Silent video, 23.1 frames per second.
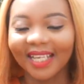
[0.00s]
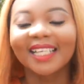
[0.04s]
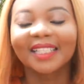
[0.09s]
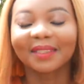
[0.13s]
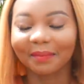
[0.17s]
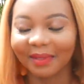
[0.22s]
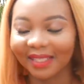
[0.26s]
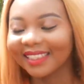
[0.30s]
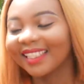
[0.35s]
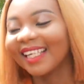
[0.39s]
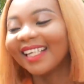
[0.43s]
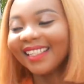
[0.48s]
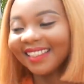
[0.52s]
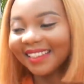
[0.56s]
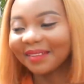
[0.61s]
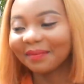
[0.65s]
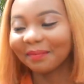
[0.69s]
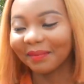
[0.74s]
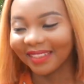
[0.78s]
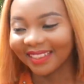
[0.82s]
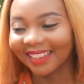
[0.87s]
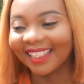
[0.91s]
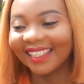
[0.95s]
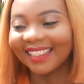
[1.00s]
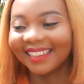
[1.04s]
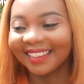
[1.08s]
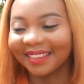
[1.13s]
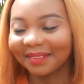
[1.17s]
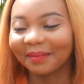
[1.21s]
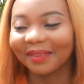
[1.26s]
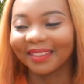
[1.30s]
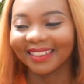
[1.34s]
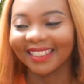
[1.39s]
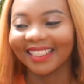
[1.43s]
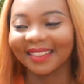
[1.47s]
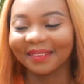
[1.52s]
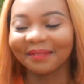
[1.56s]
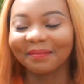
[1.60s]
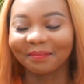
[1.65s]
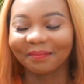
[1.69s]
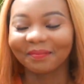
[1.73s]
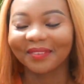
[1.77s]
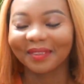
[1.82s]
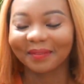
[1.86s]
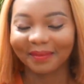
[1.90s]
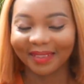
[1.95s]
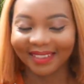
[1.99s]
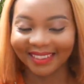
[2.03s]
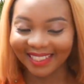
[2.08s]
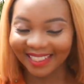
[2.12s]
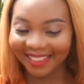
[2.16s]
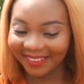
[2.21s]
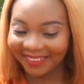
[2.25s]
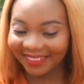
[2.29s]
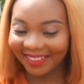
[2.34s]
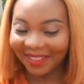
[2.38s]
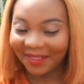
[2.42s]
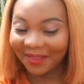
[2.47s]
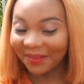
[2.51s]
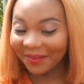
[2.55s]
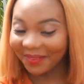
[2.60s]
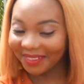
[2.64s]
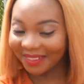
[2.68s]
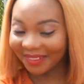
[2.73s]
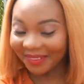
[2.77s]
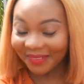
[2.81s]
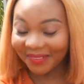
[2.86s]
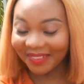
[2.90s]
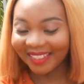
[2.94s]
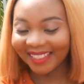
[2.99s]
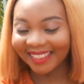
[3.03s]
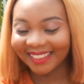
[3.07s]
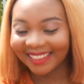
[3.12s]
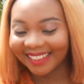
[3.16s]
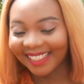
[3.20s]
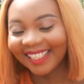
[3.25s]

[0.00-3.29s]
It's my side. It's my side. It's my side. It's my side because I always do this.